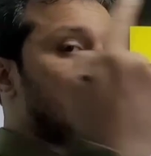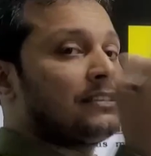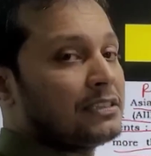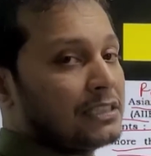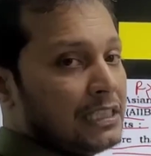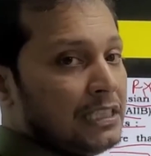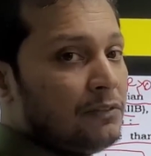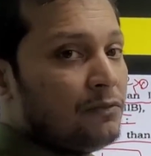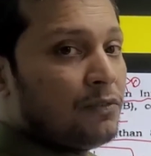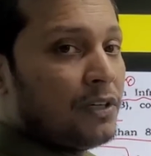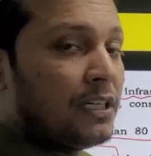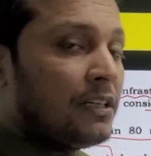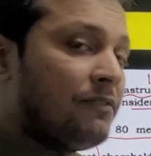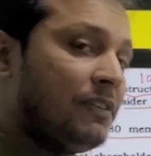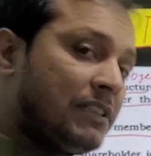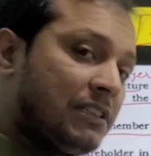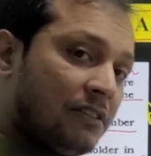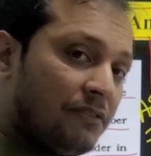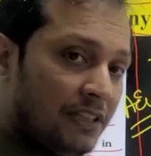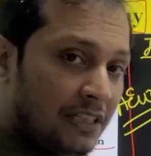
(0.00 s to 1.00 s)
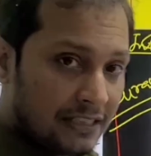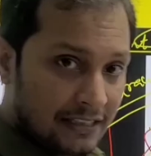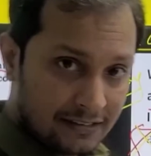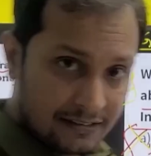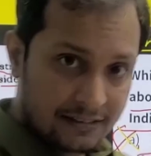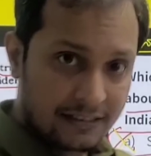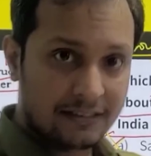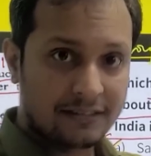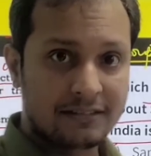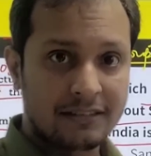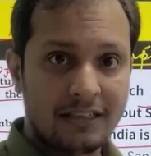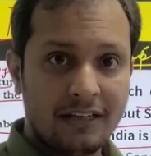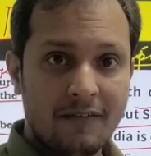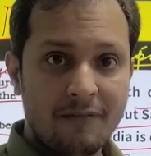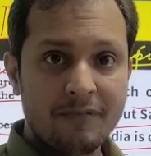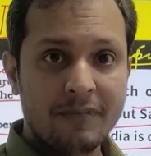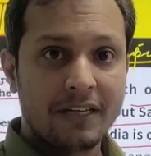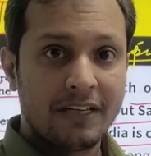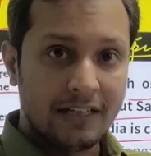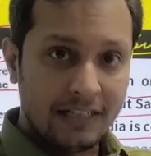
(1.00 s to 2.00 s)
extreme word which we will discuss
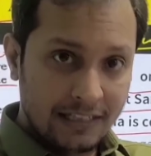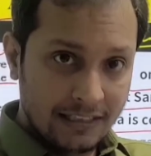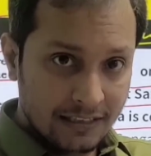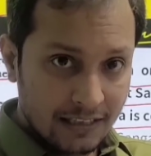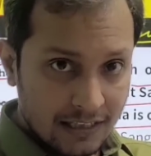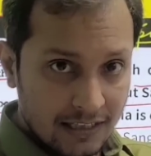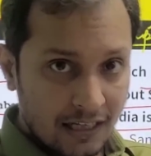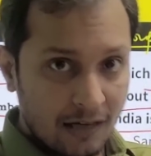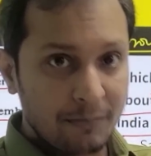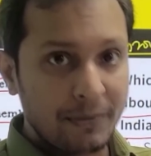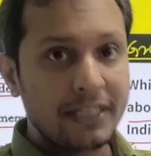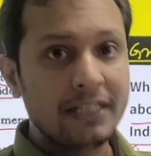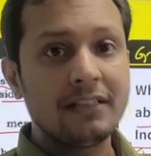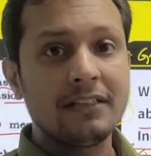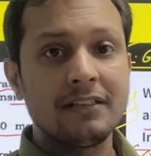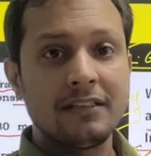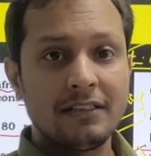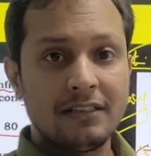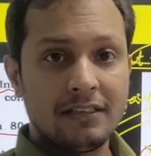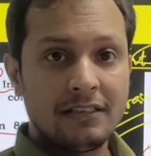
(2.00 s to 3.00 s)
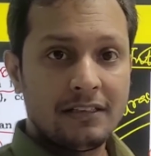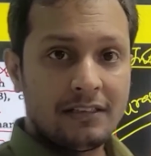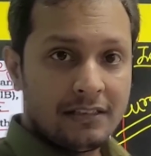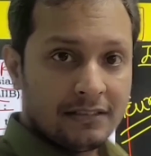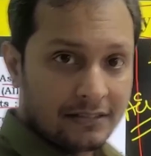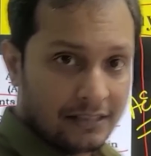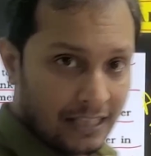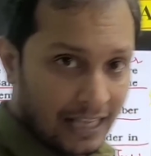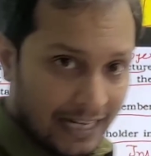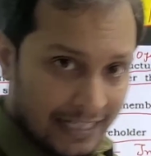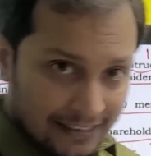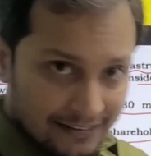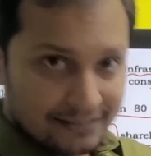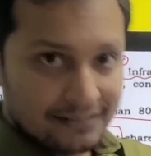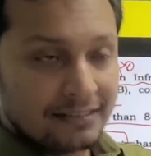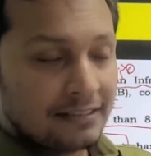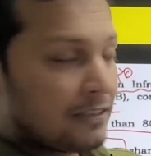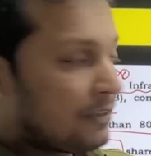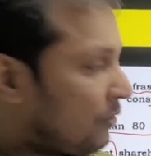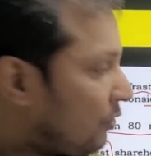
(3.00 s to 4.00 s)
in the coming
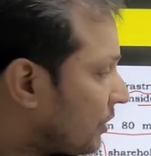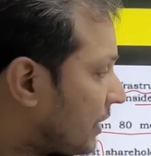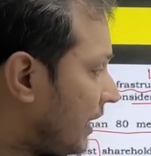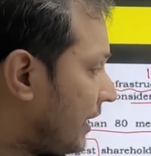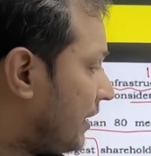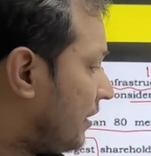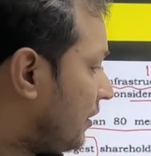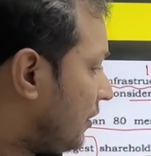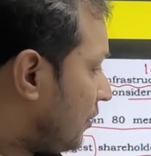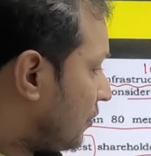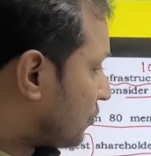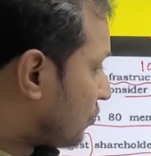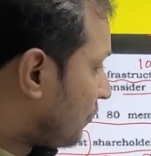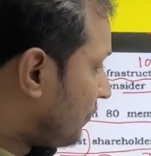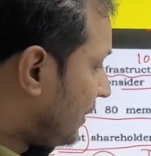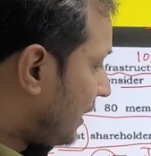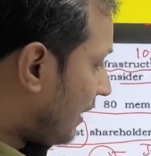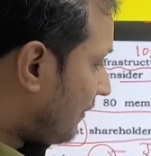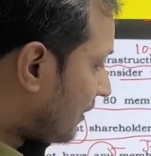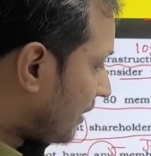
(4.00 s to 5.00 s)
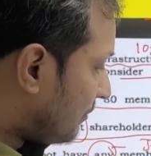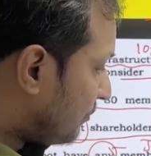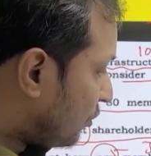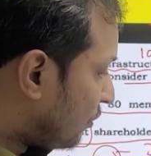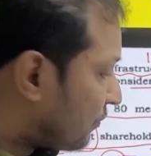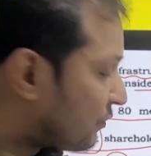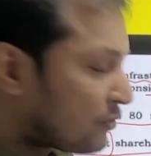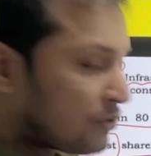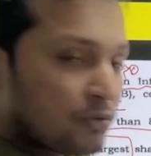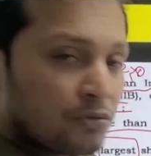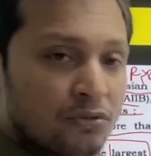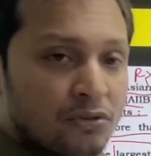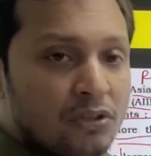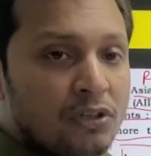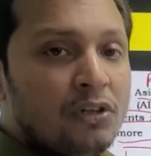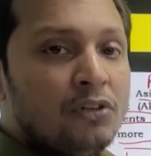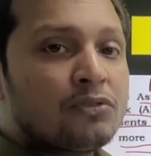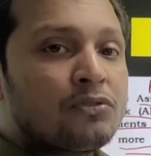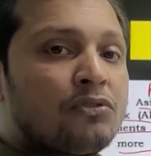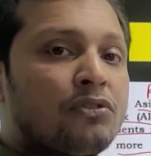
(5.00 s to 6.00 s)
slides. Okay, so we have removed 2,
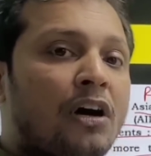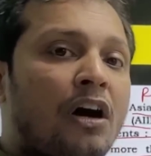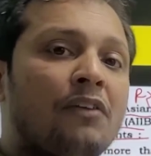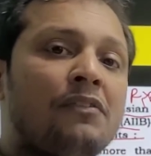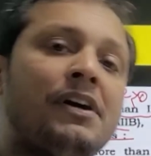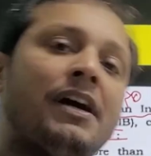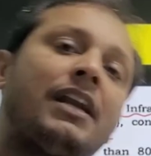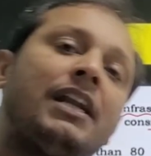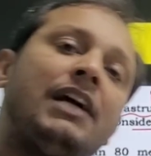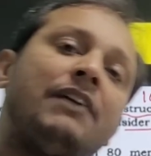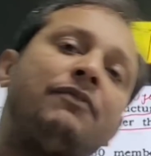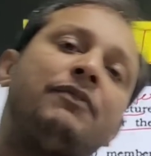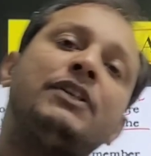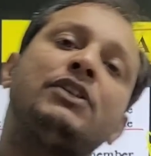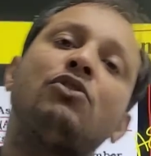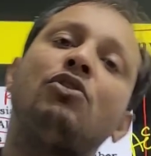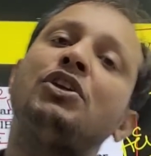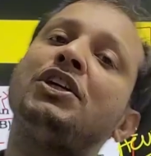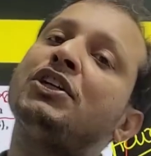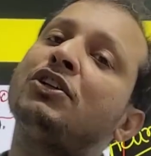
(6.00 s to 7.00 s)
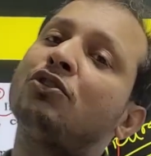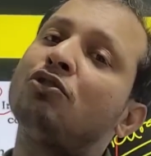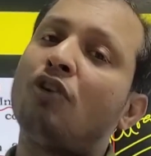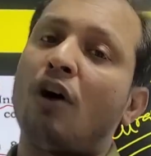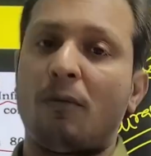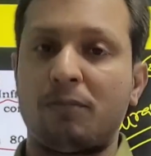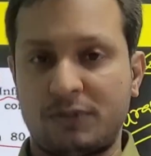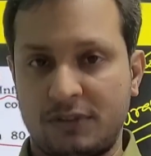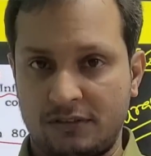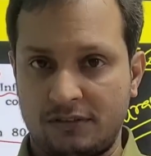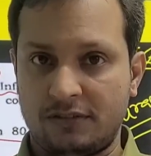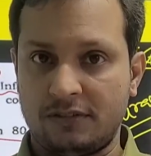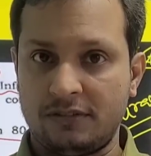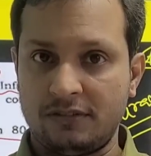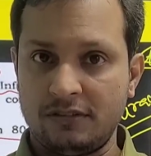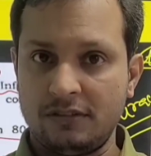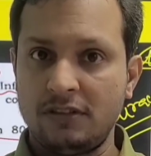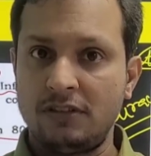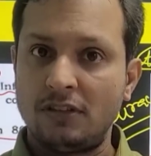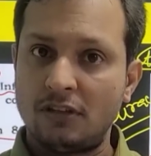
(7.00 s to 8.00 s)
so now we are left with only 2 options.
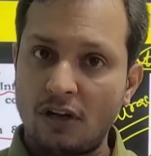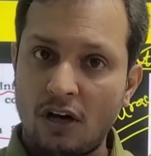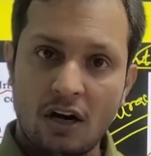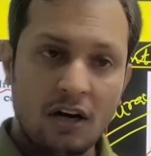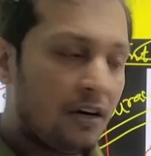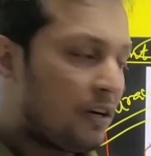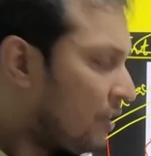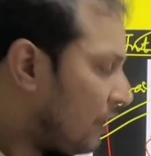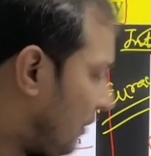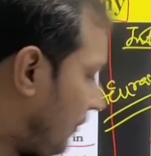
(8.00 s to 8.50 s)
Now